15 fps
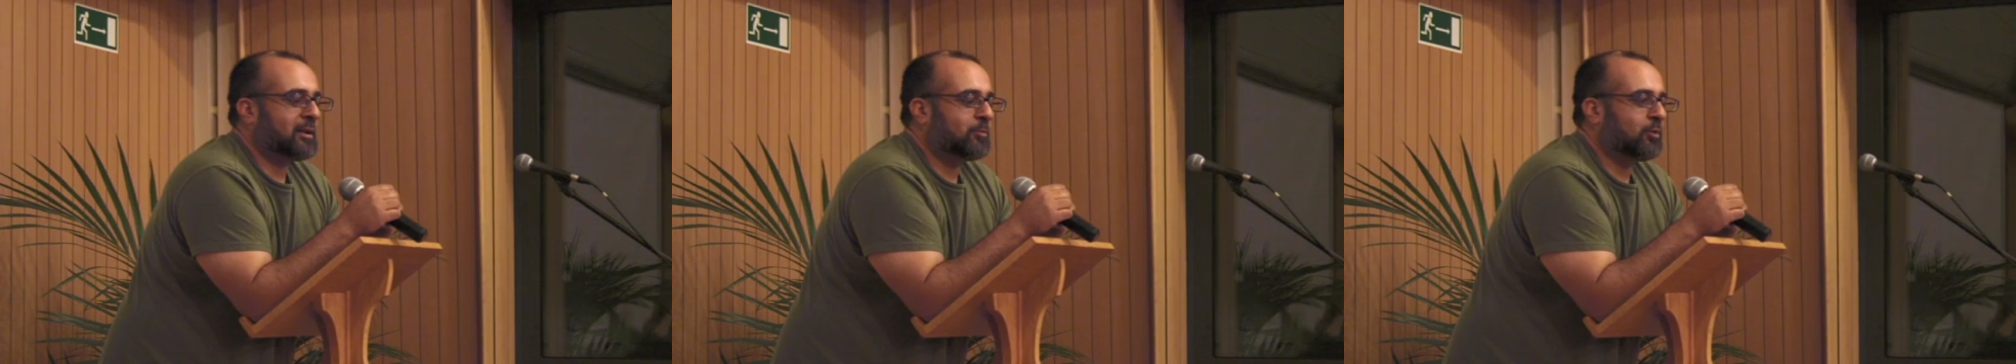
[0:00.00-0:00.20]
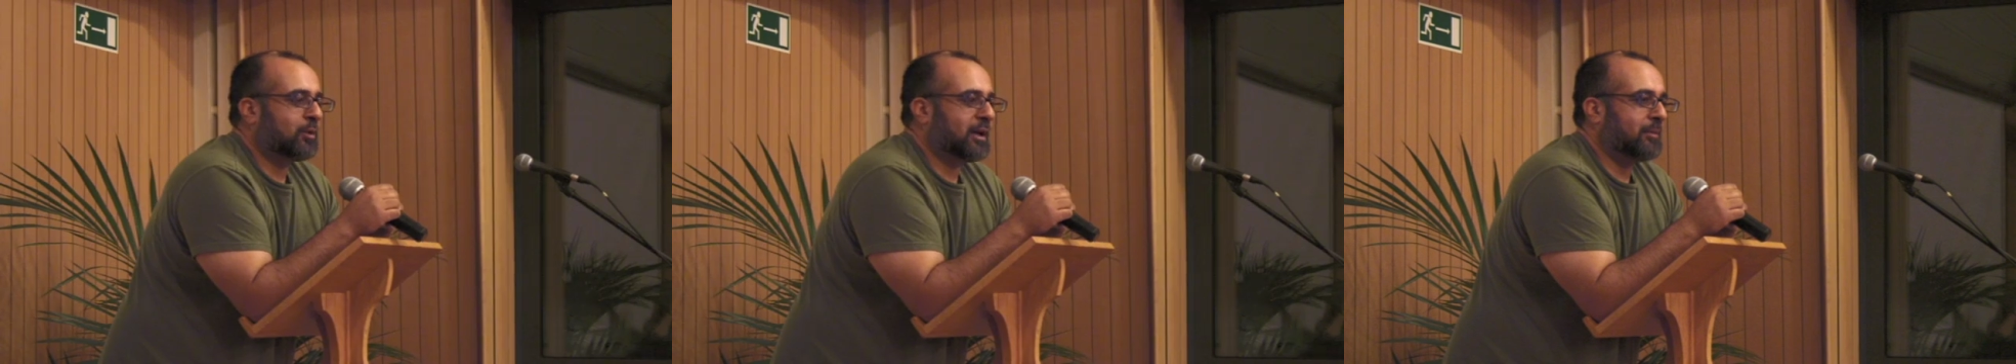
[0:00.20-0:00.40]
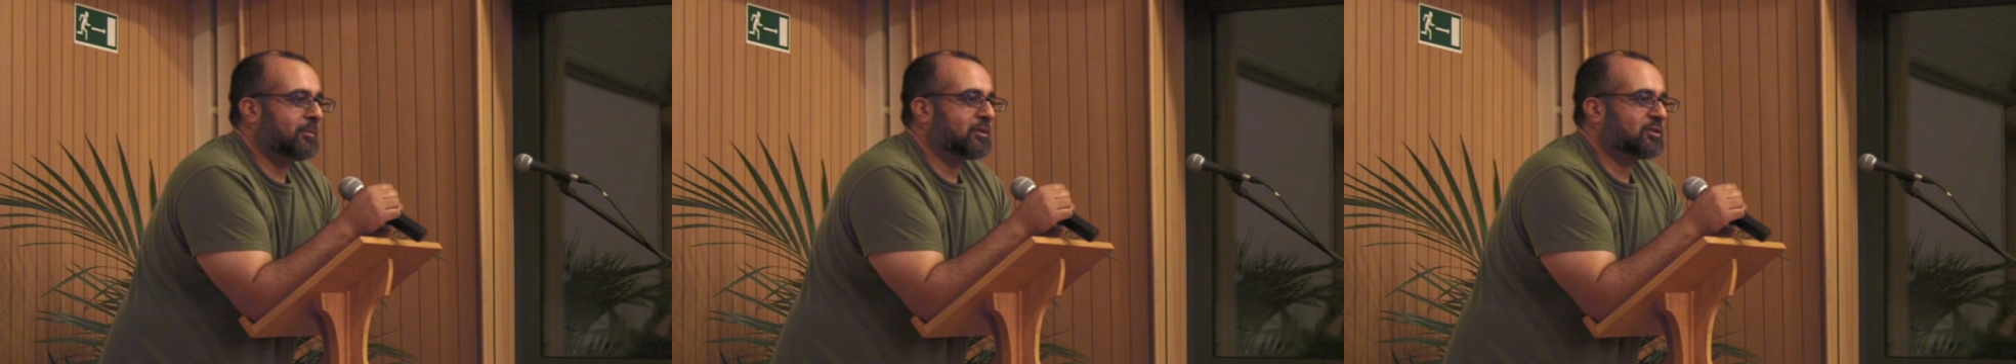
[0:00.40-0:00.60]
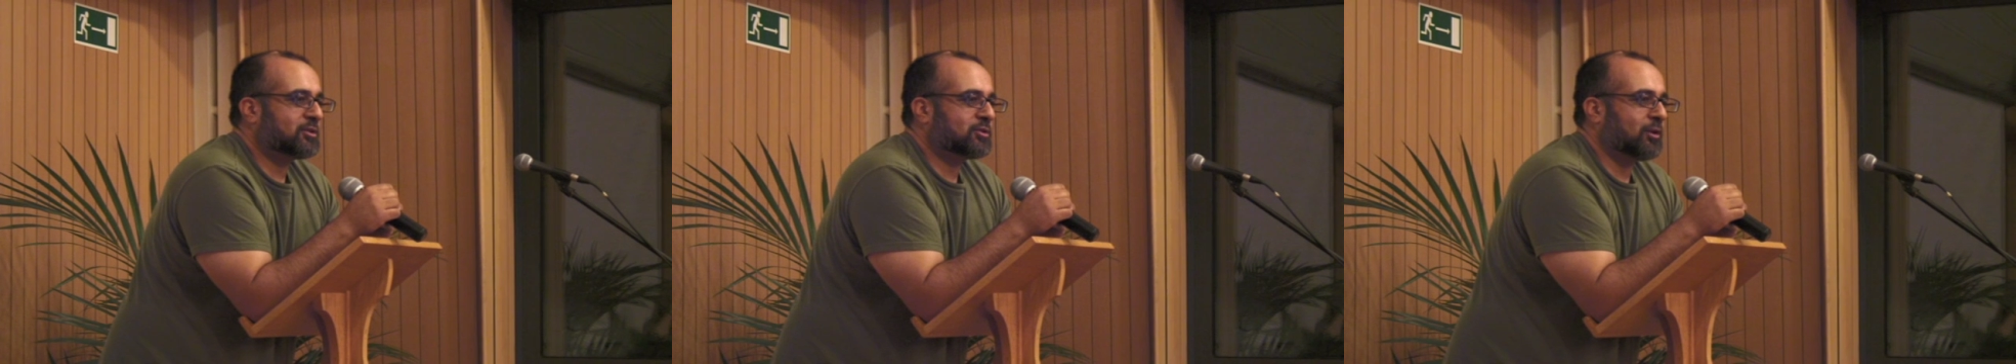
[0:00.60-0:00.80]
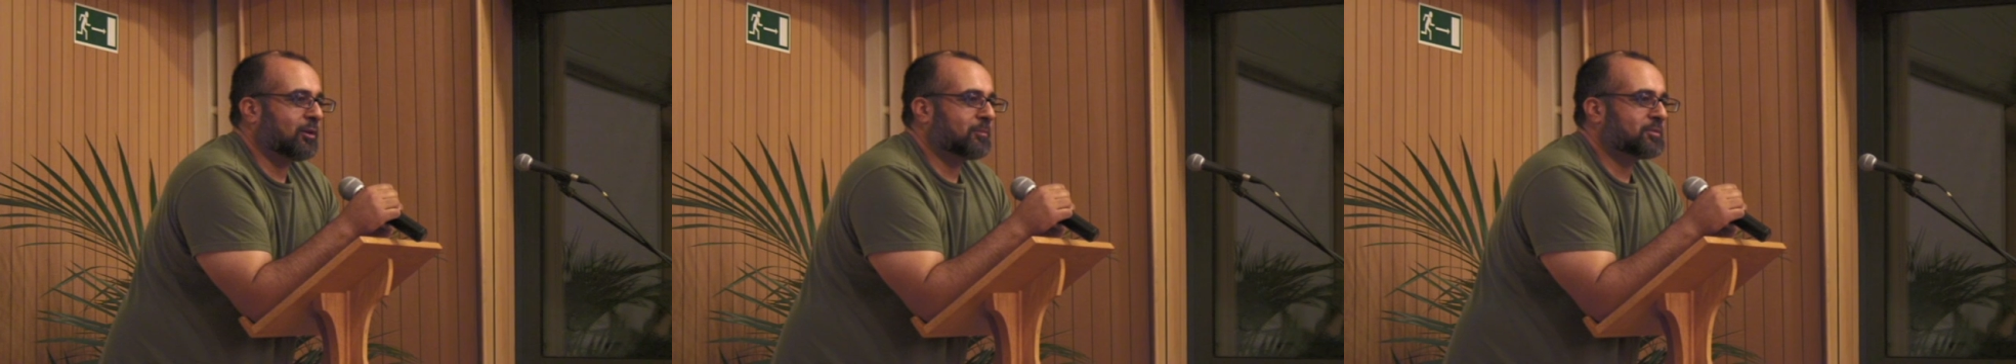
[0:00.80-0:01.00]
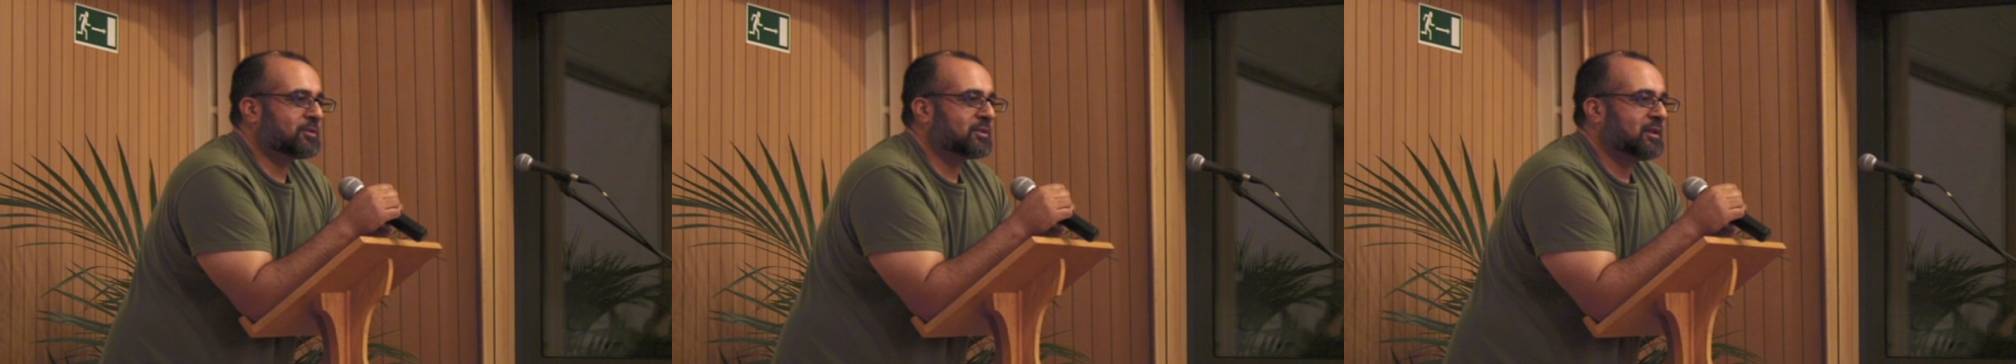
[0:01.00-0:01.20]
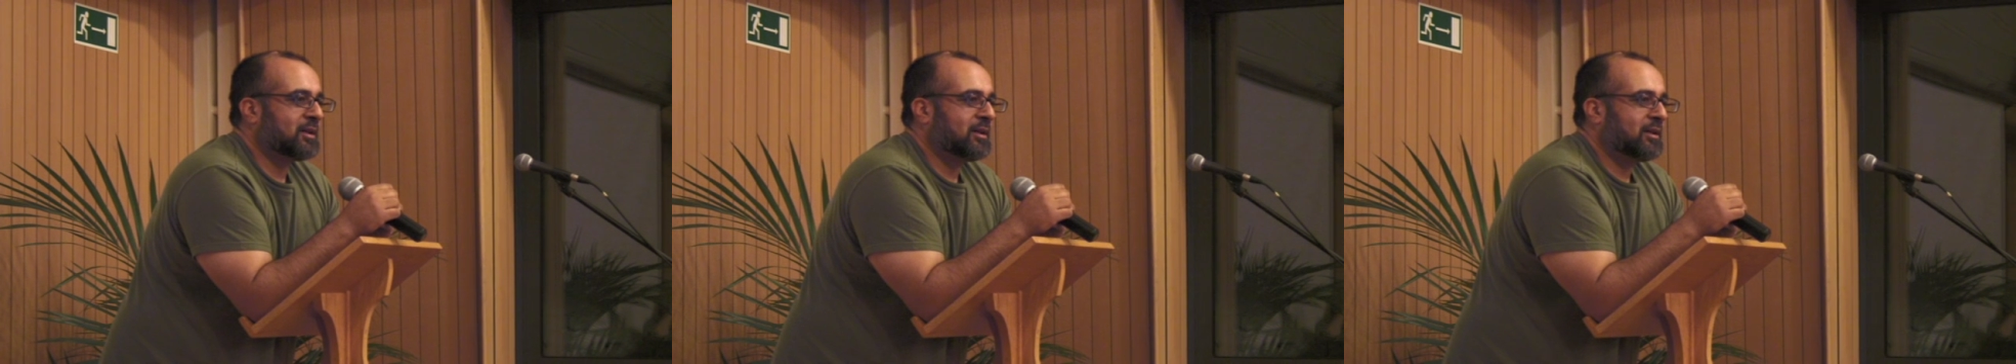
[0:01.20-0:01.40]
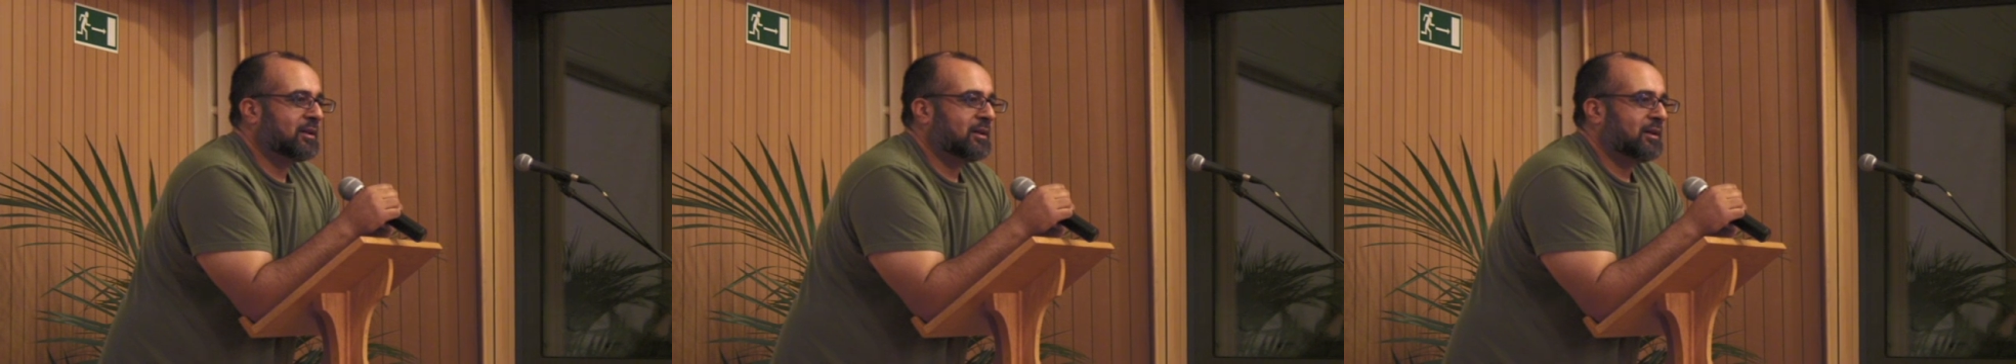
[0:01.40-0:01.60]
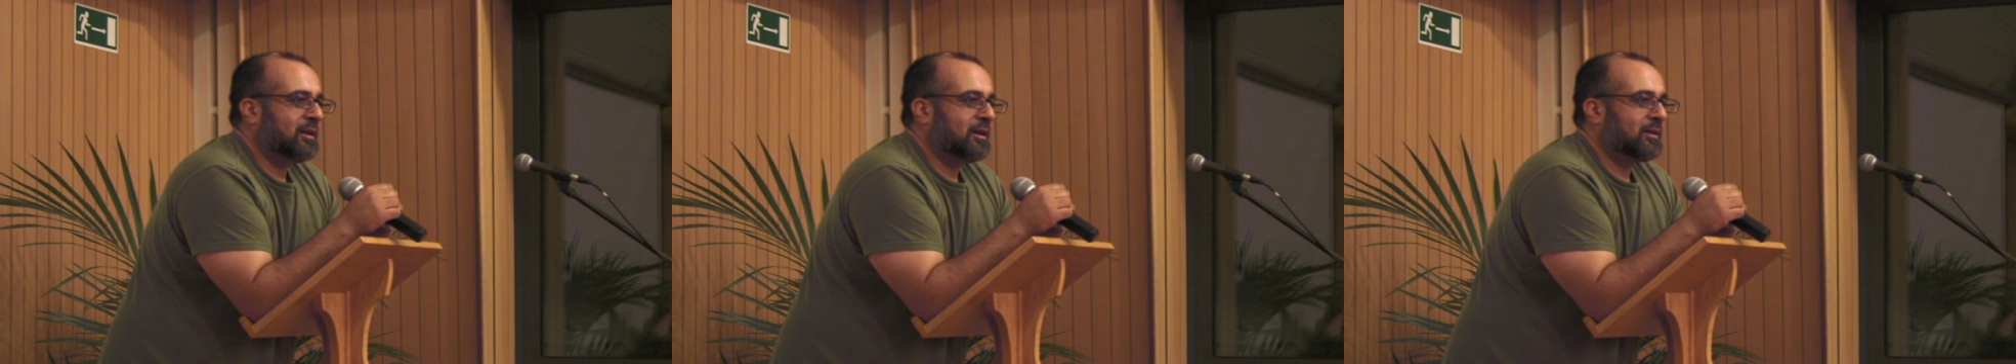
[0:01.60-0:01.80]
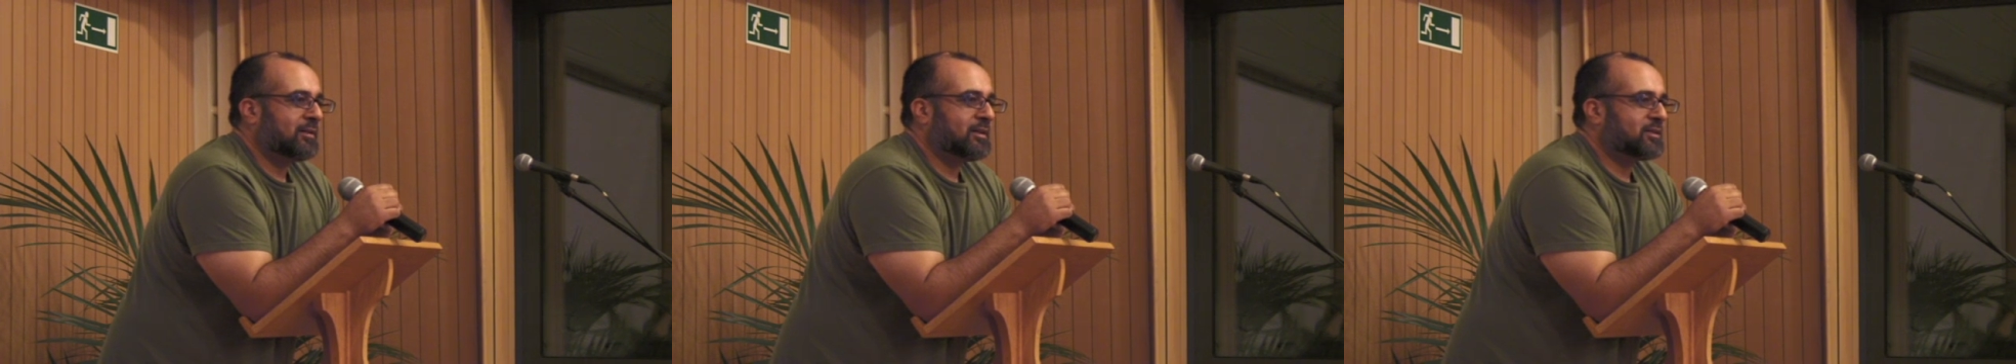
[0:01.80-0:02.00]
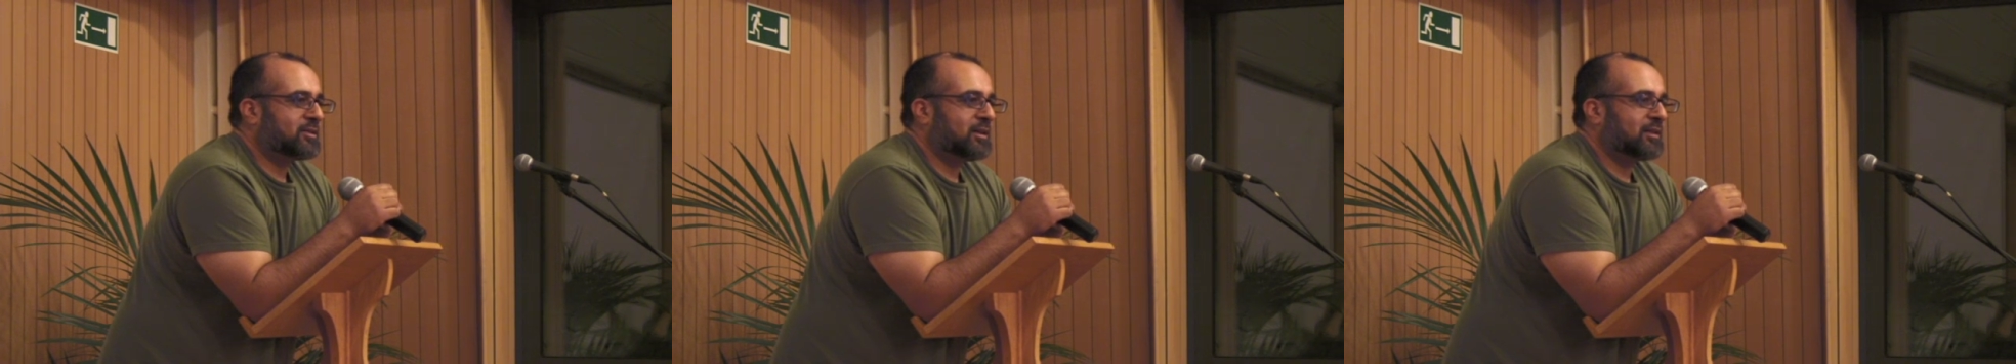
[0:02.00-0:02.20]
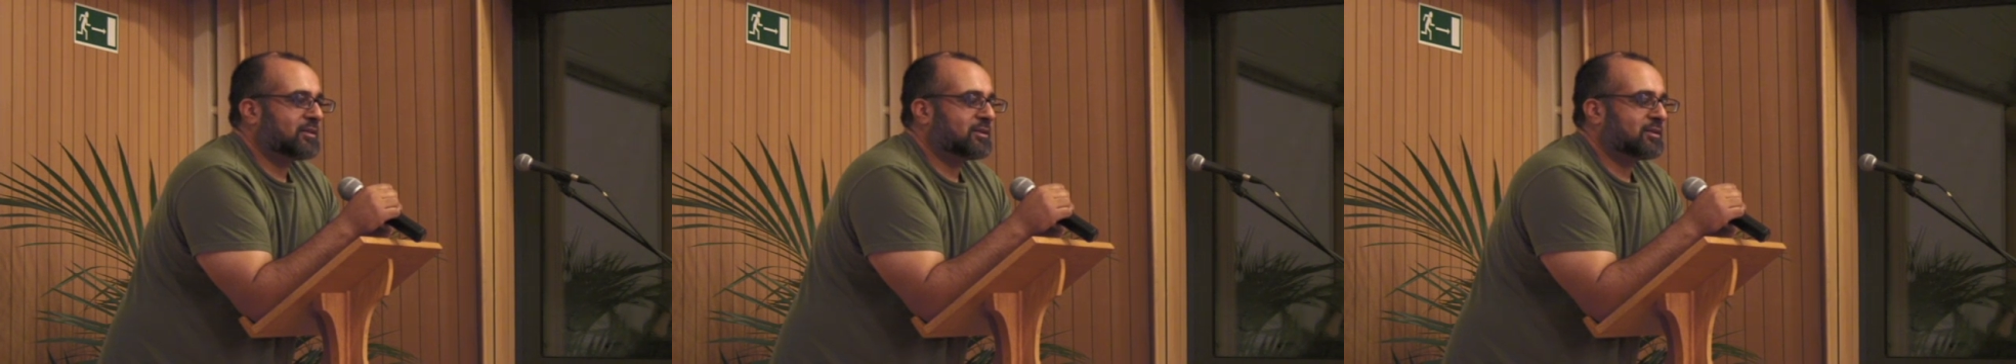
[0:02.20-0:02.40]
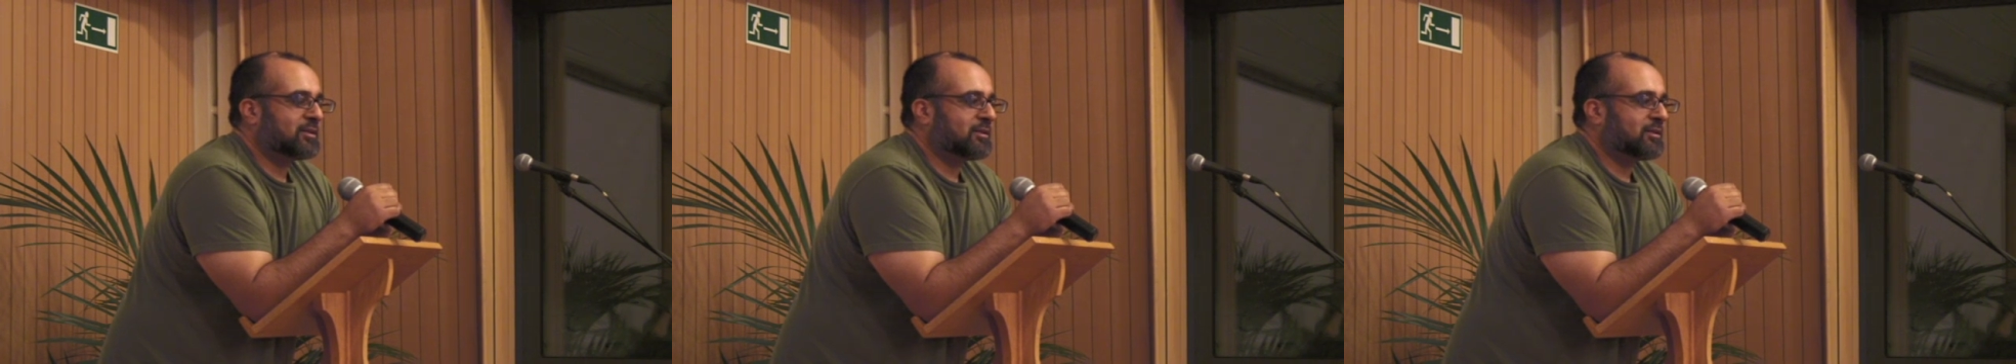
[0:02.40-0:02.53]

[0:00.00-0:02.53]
people came into shops and they said